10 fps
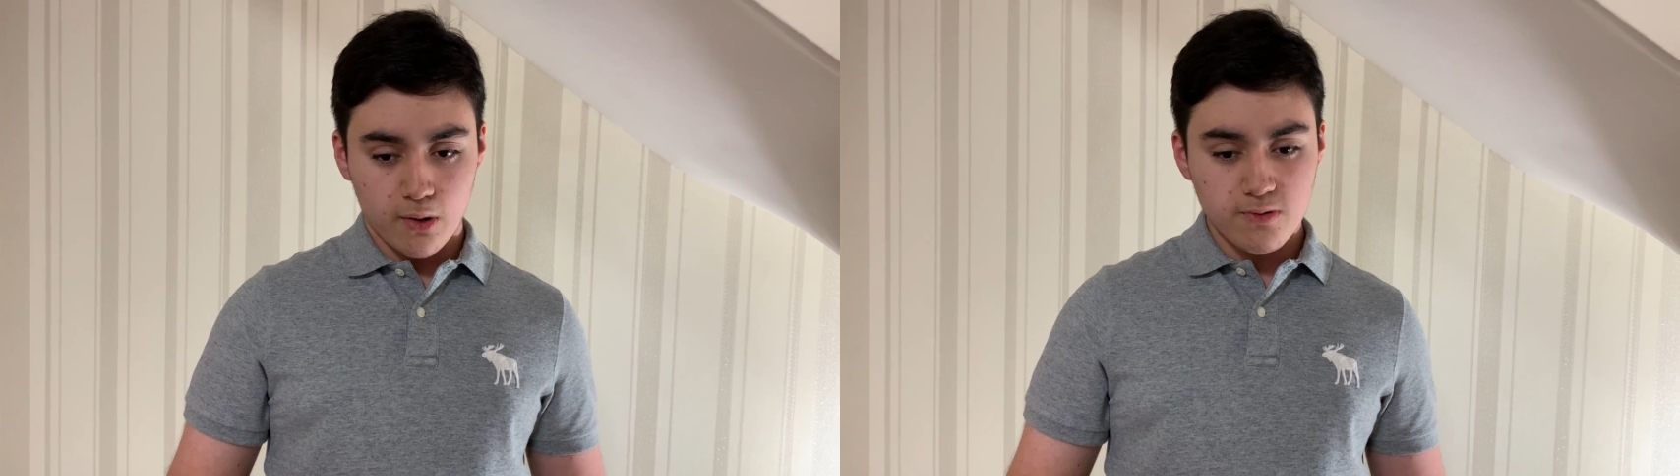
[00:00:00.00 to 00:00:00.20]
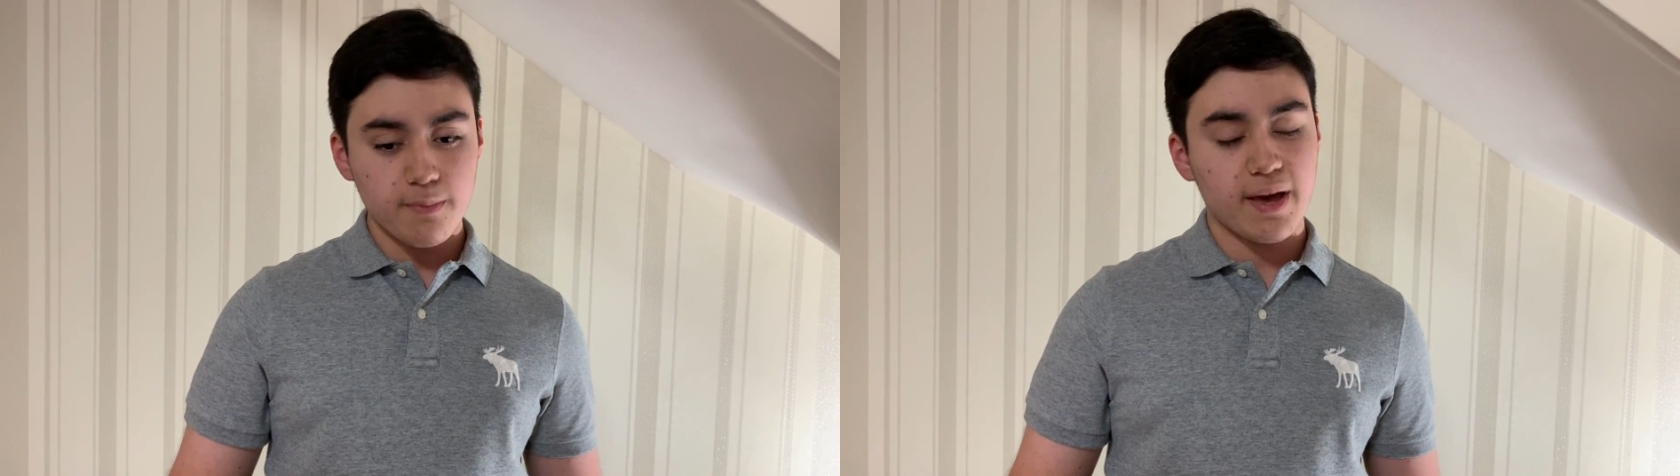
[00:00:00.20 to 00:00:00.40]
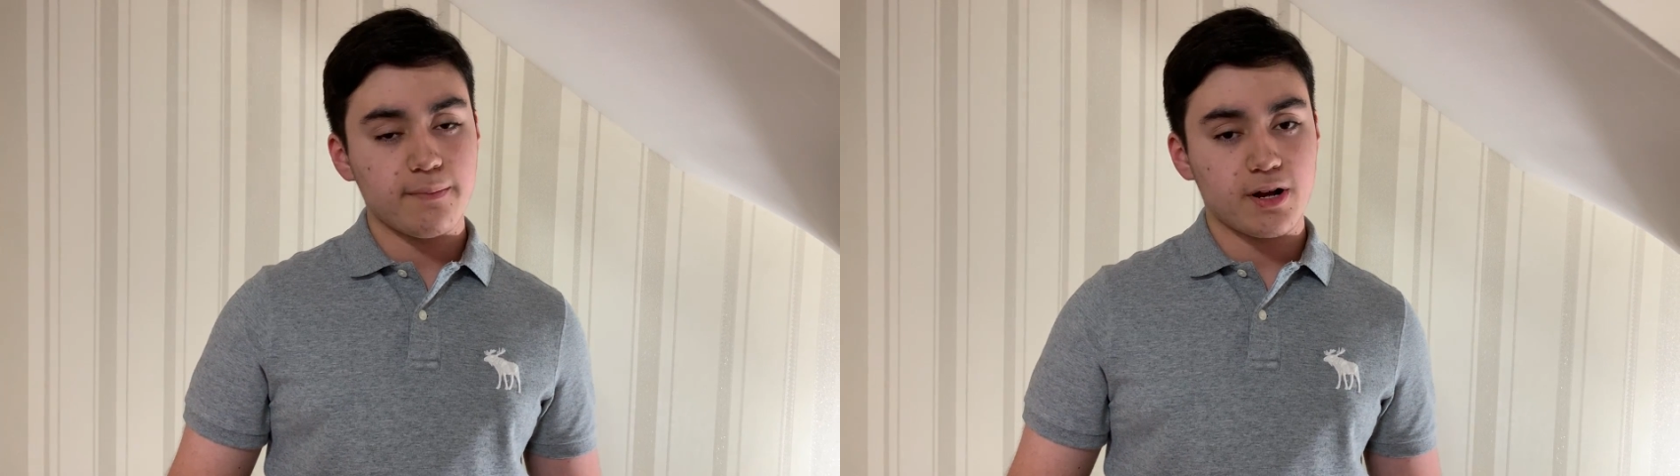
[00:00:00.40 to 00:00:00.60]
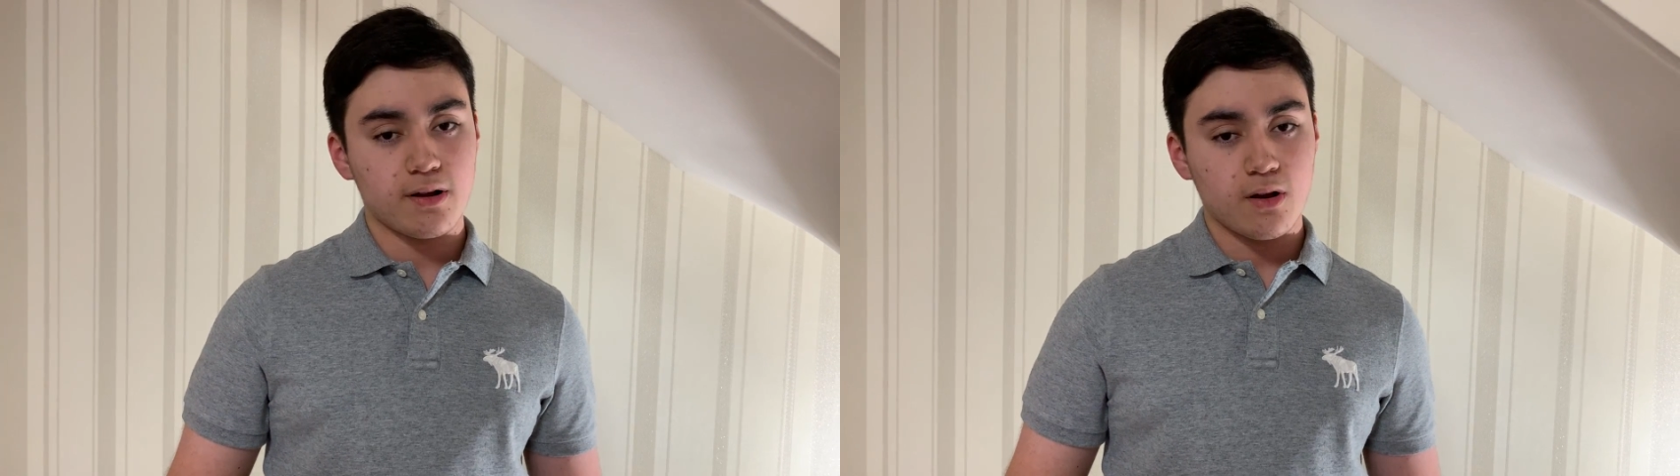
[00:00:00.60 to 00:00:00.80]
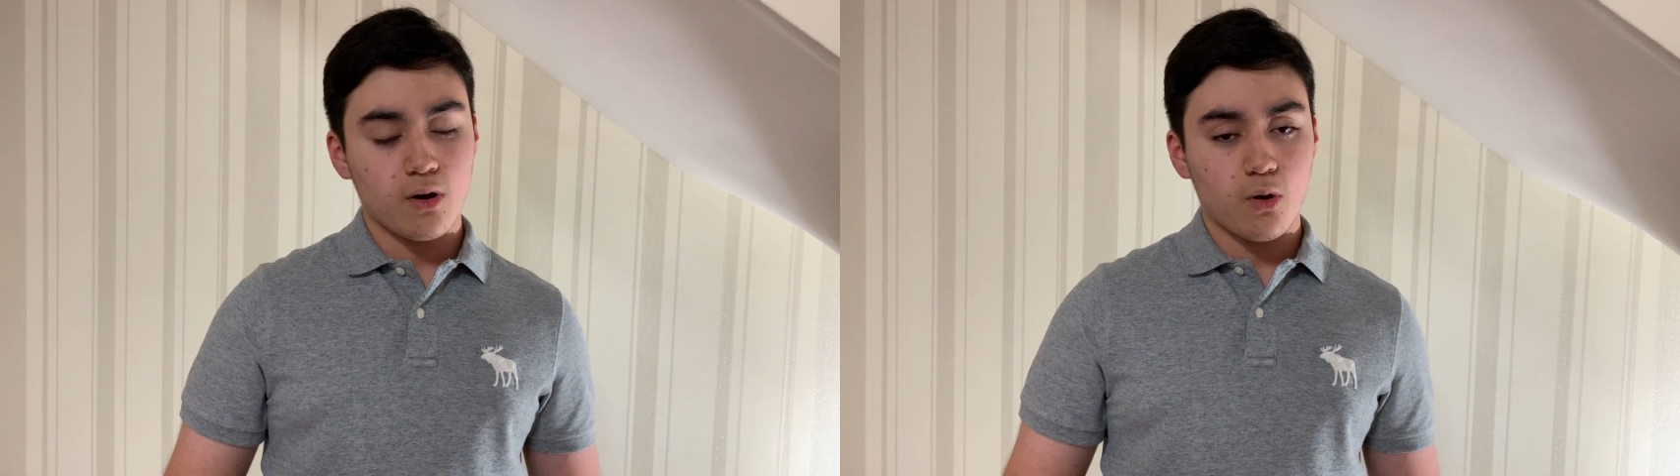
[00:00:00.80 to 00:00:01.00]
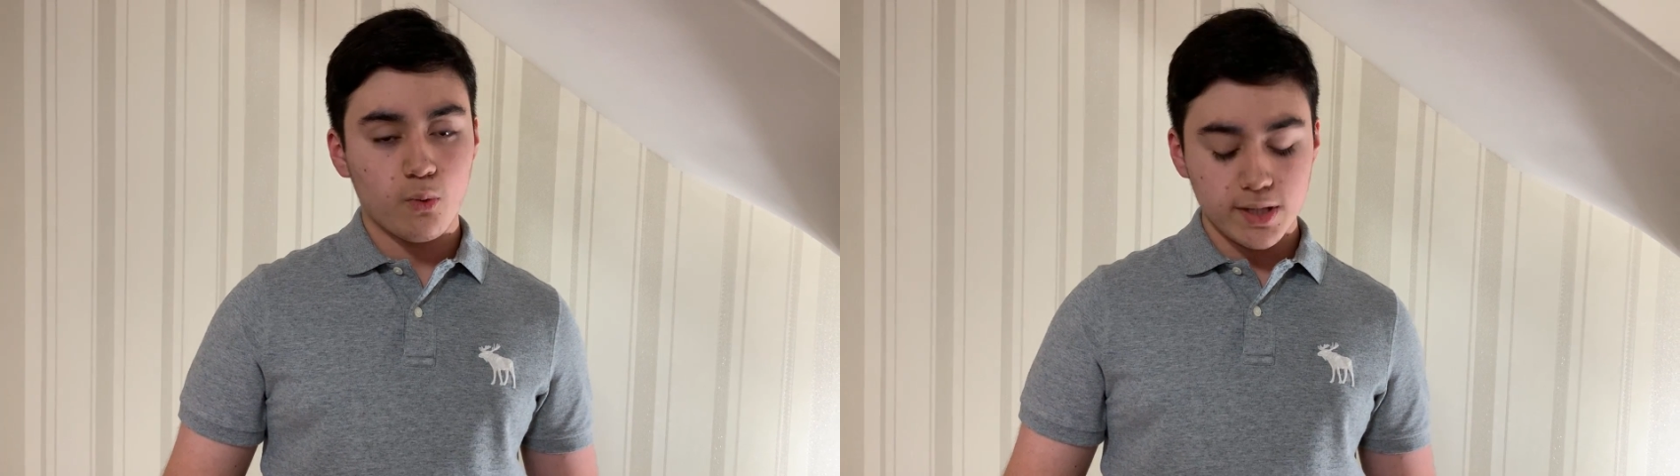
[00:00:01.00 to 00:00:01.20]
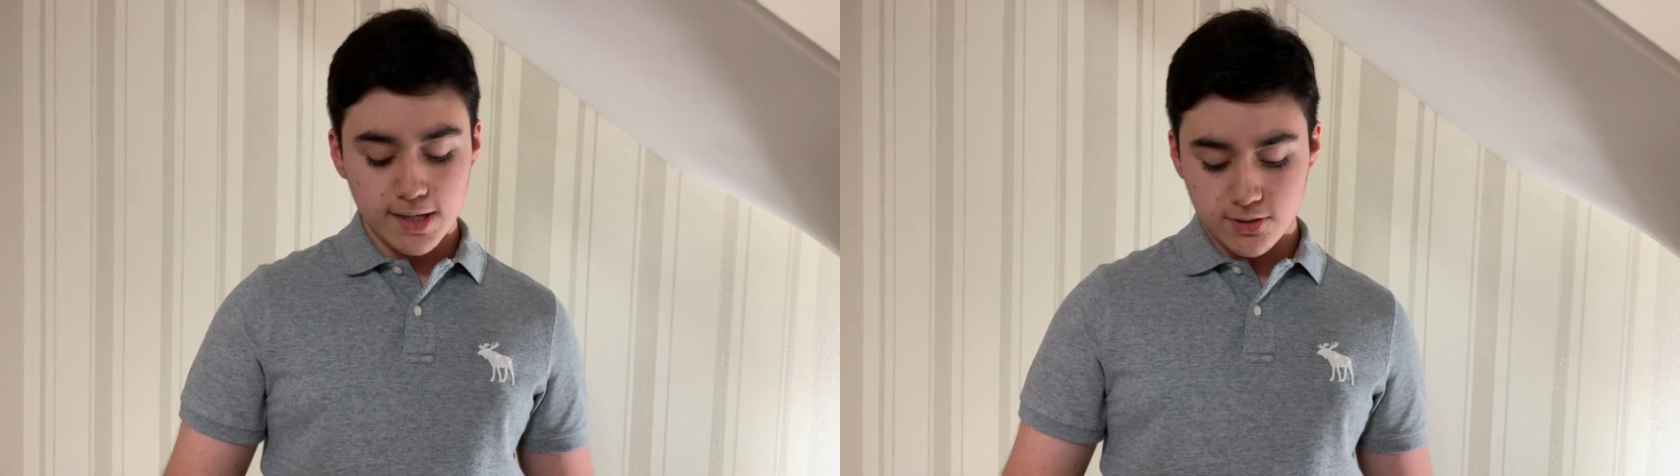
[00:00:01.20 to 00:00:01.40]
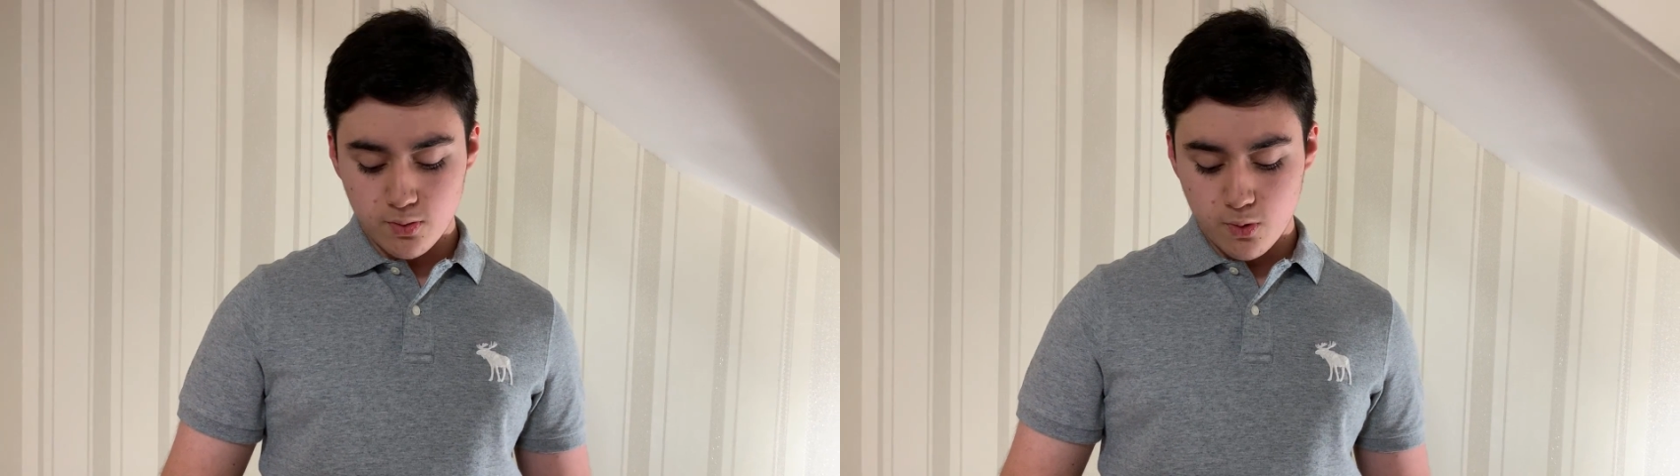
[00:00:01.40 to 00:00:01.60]
Remember, we
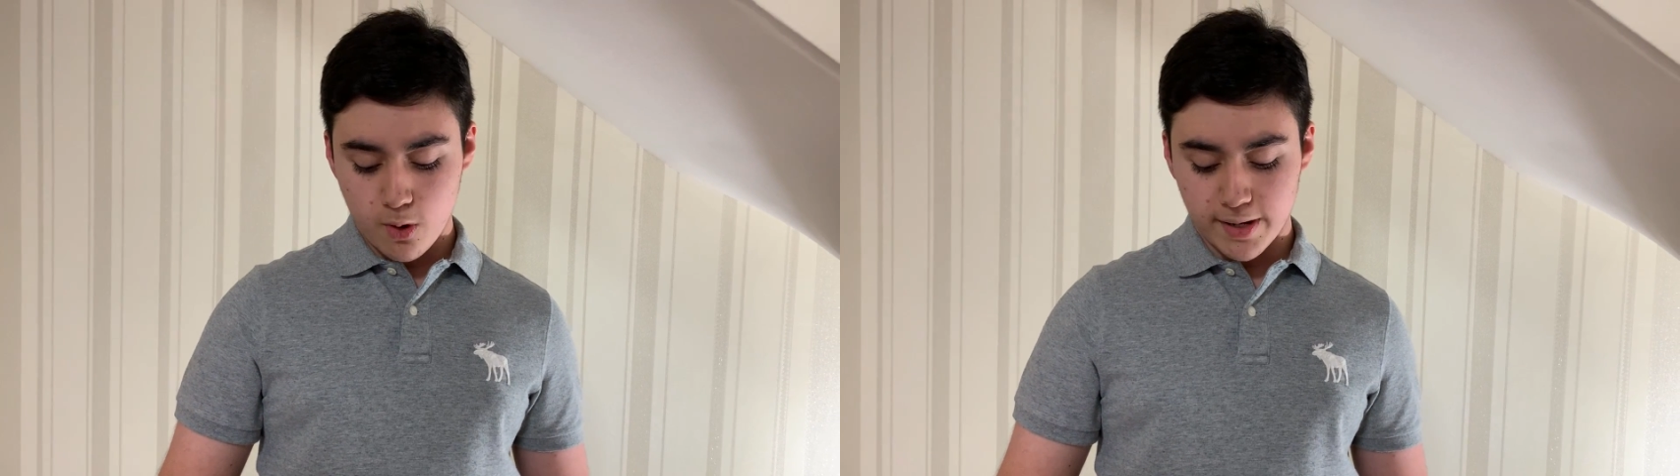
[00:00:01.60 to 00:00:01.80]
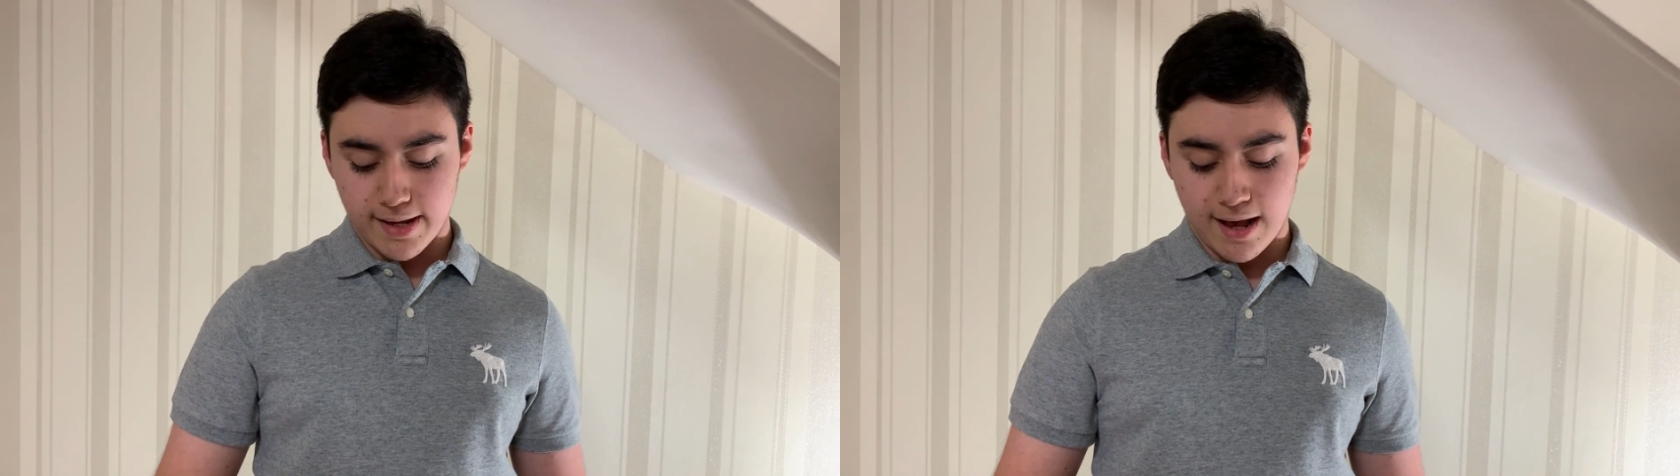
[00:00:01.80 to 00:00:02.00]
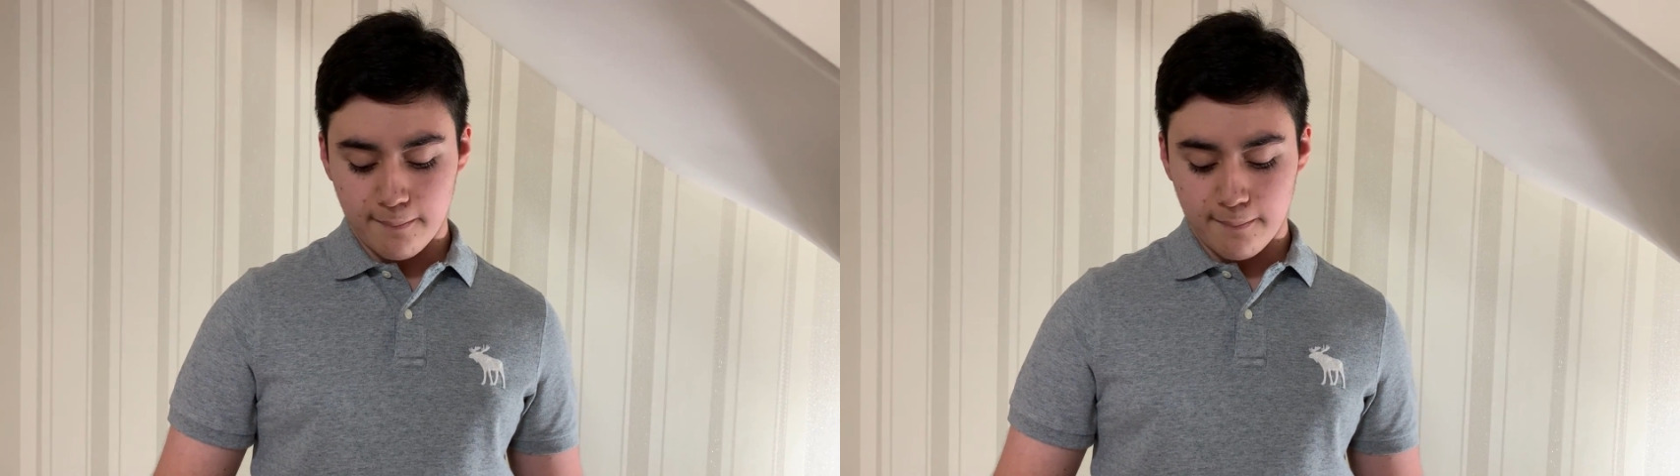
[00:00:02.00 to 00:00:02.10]
need to worry